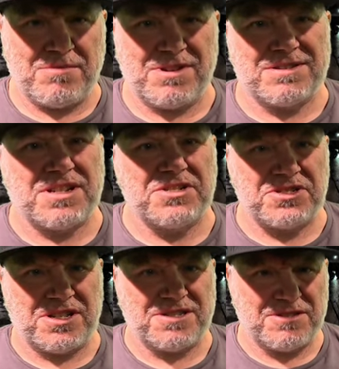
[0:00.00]
because I
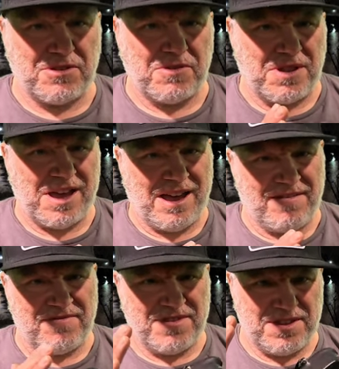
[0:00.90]
just don't
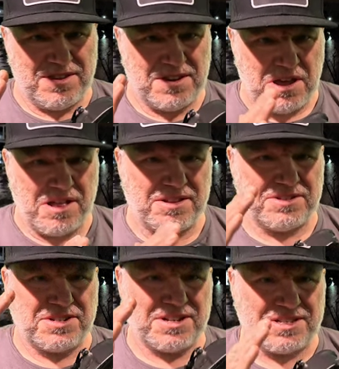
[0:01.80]
have the
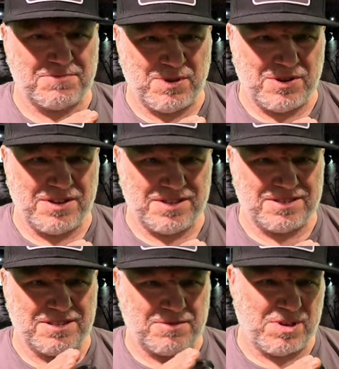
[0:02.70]
knowledge and experience,
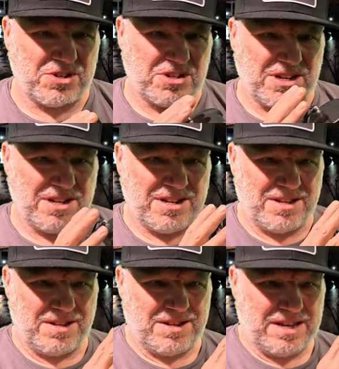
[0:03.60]
especially
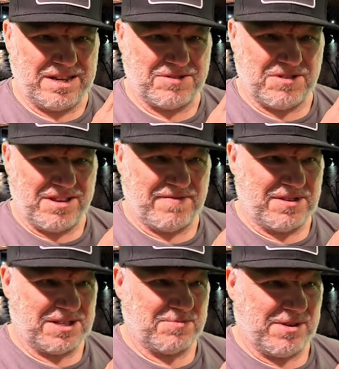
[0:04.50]
I don't have the
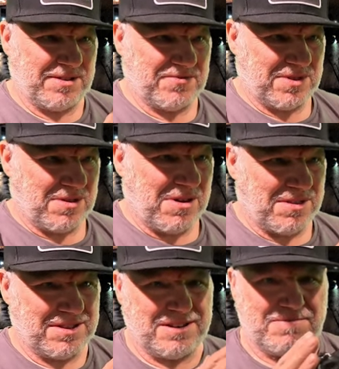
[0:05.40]
experience with all
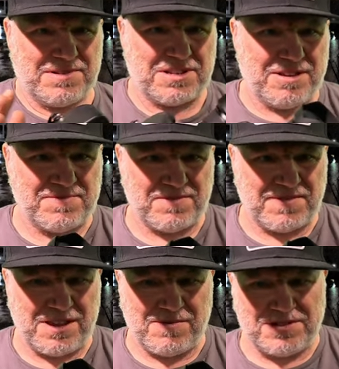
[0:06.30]
the different types of
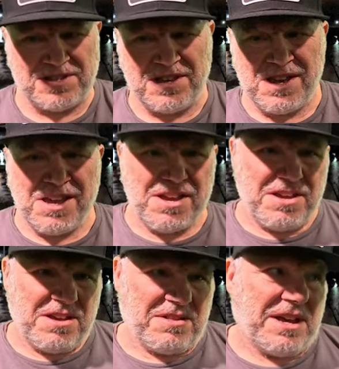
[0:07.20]
cameras
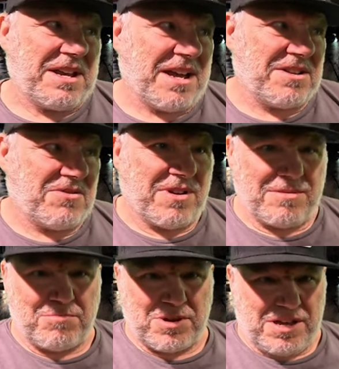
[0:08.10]
like I do
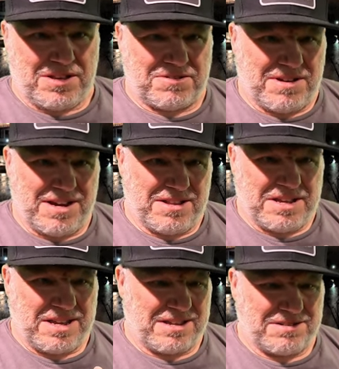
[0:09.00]
on bikes, right? Like
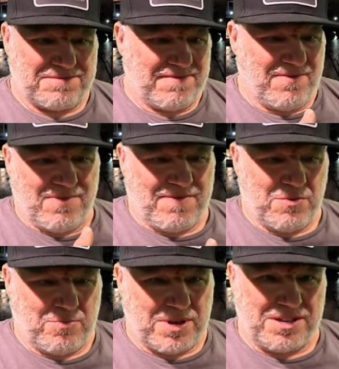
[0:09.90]
I could review
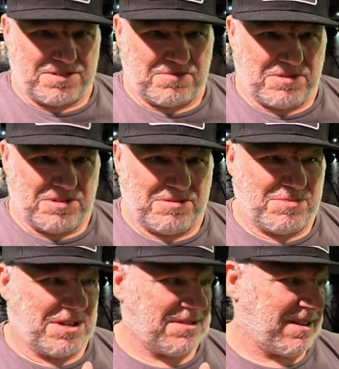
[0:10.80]
bikes really good
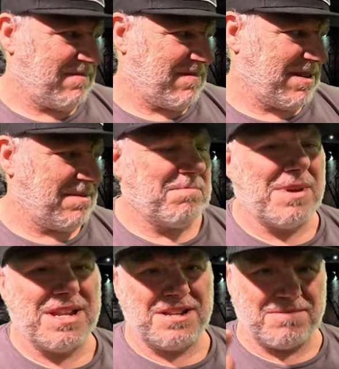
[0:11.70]
because I've ridden
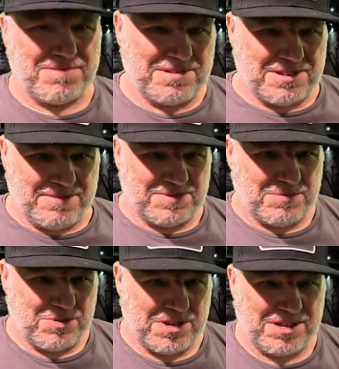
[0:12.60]
many different types
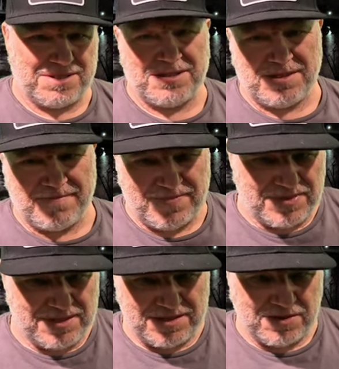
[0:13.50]
of bikes and
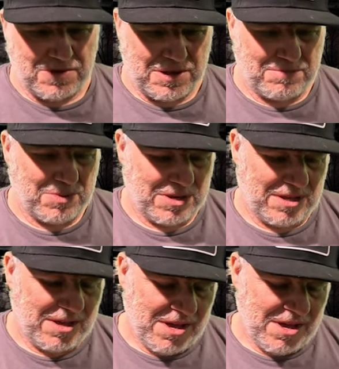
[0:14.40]
so on, but